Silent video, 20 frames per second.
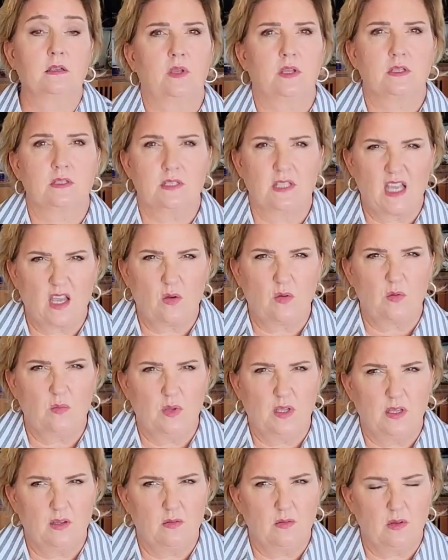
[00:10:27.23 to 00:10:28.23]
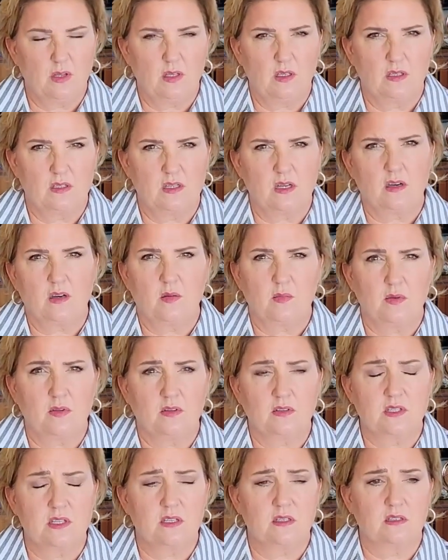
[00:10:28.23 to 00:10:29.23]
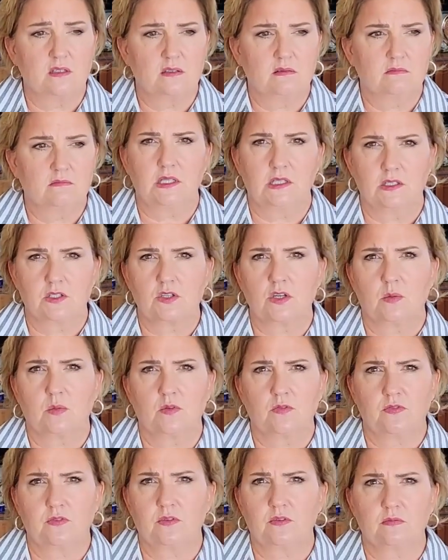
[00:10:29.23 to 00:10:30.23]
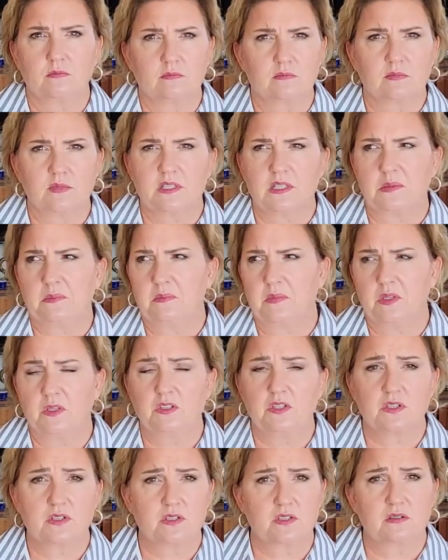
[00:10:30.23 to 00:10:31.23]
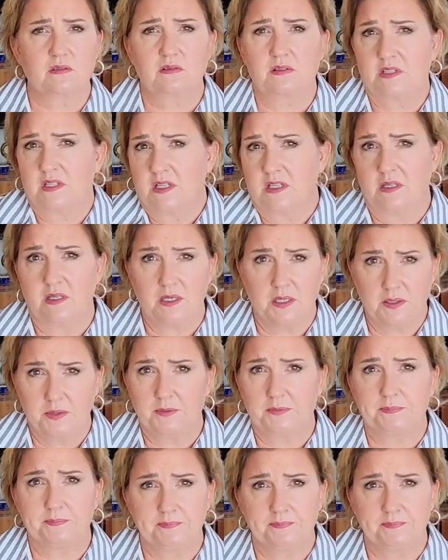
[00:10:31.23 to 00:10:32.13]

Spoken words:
because that would be really terrible to get in trouble for something you just didn't know.